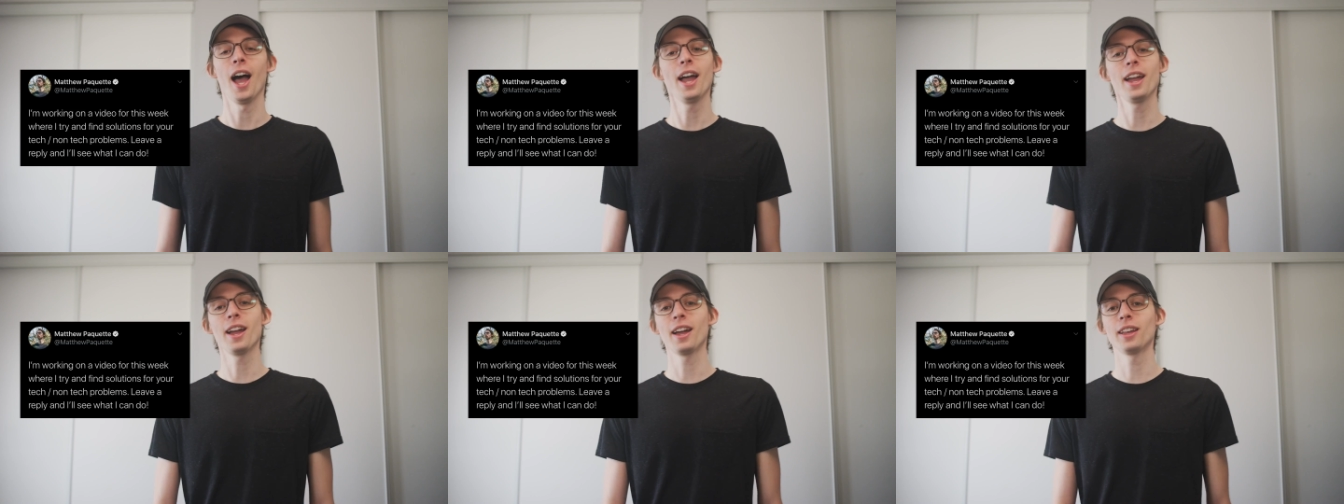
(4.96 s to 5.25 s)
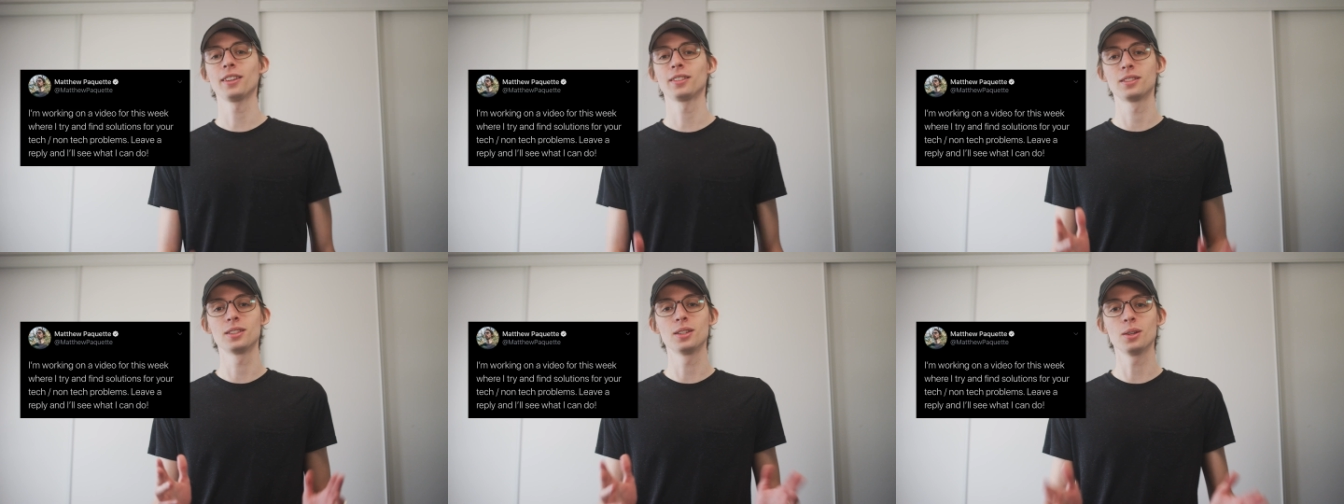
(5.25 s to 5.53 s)
I
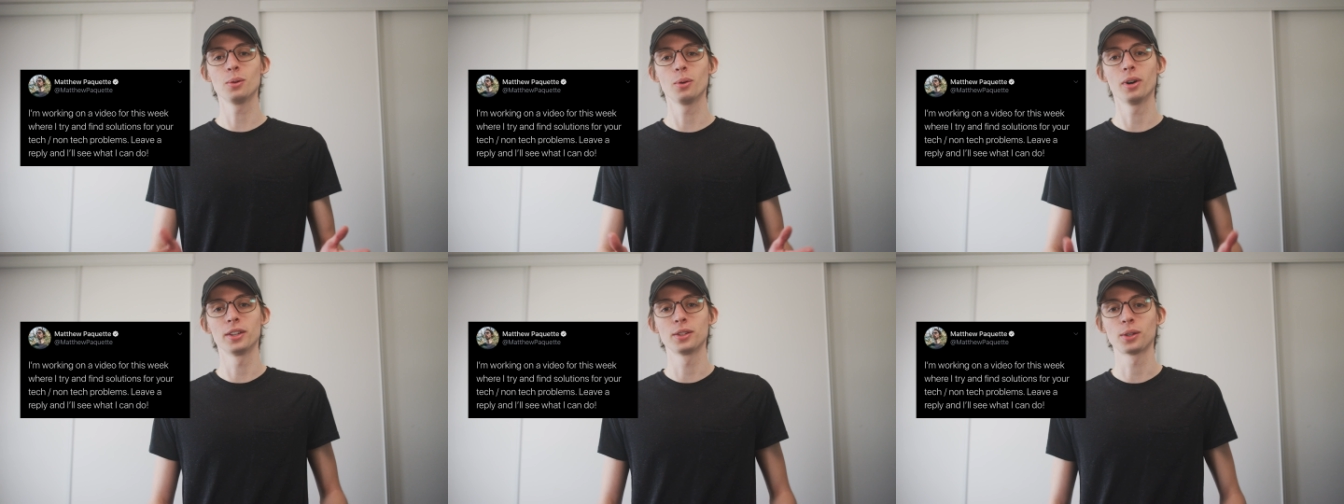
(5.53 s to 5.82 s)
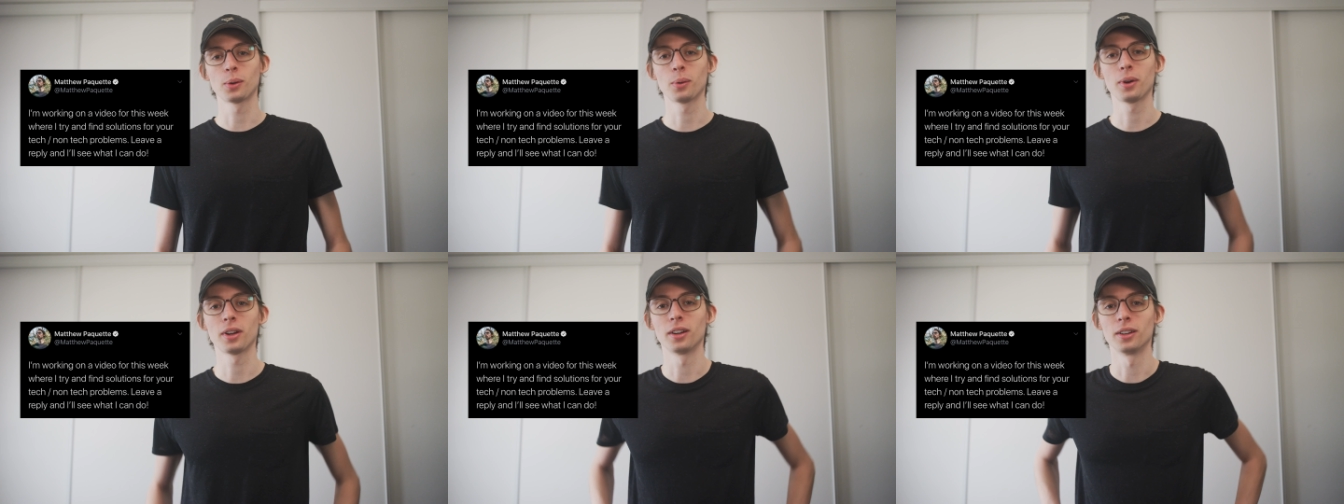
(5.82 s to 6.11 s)
asked you
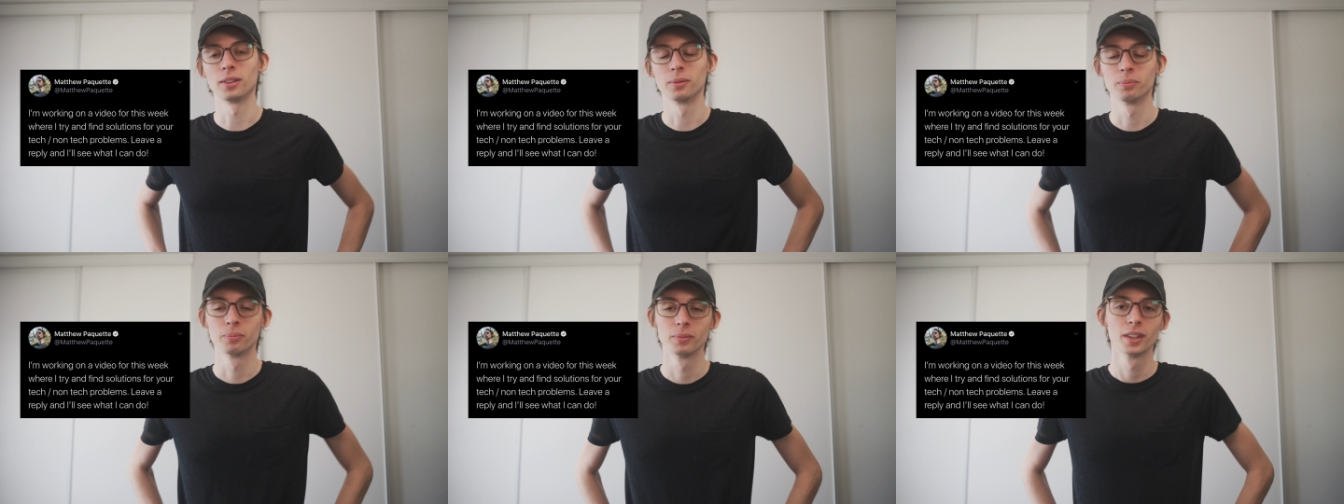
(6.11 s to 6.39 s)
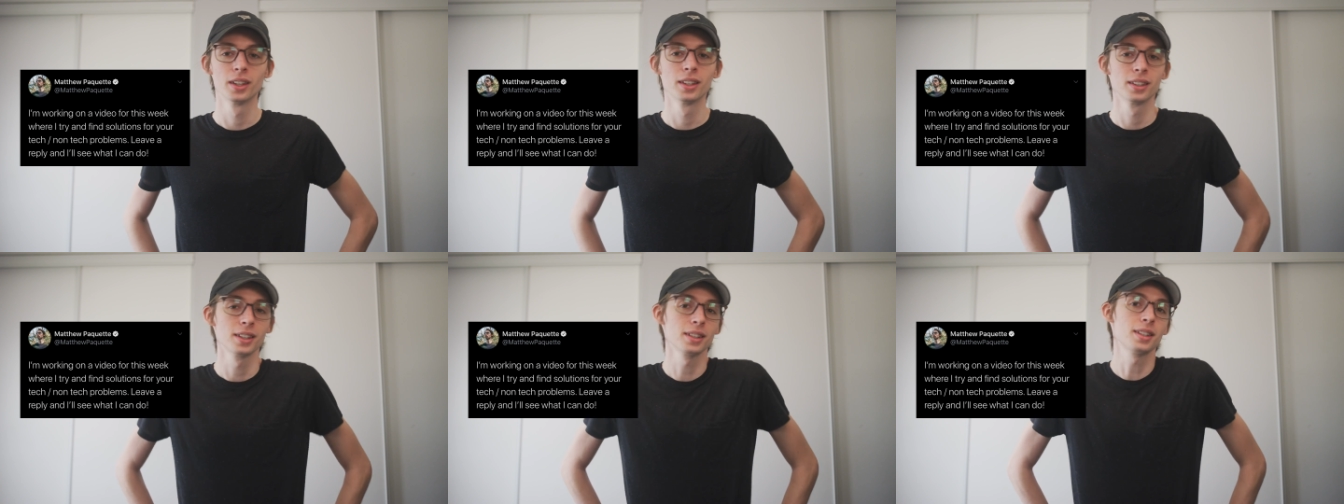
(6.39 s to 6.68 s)
on Twitter
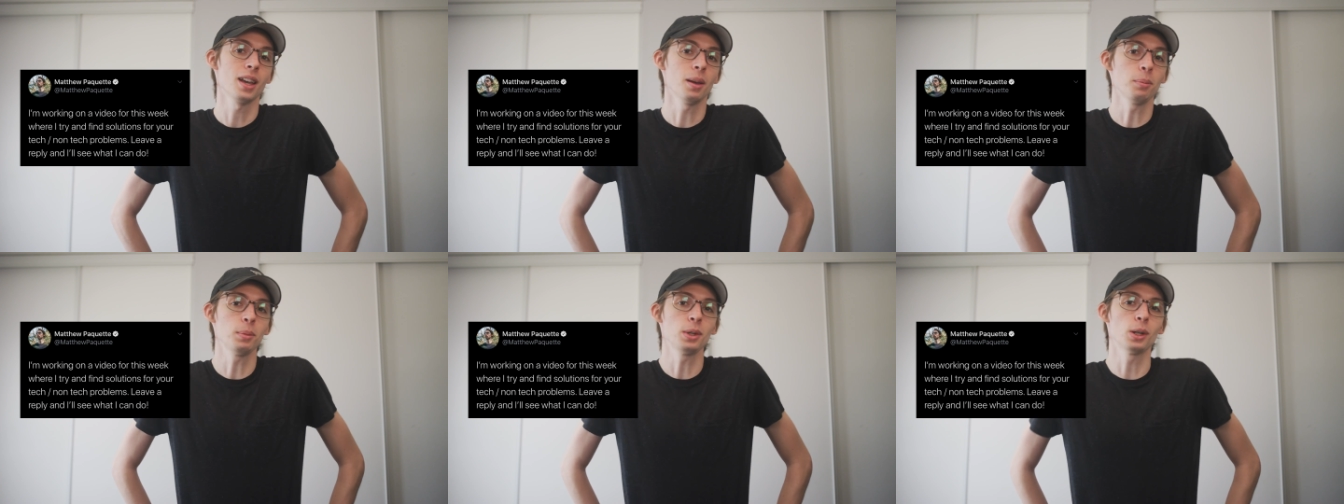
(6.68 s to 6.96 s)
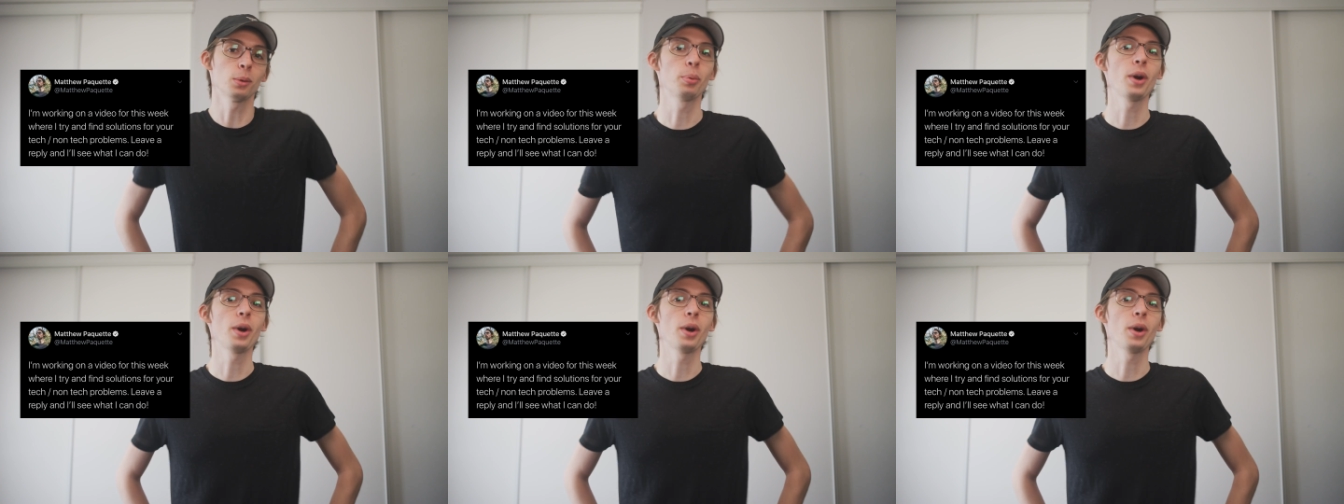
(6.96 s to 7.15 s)
to tell me your